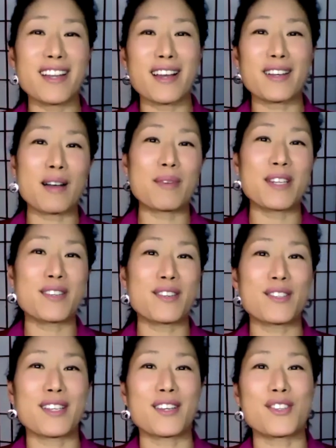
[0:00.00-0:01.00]
not coming to your
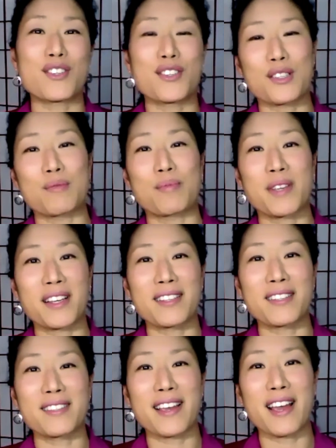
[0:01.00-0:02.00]
session just
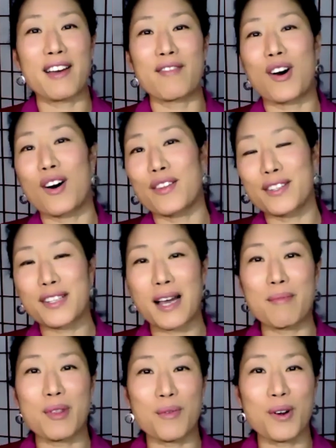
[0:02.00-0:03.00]
because they have all the time in the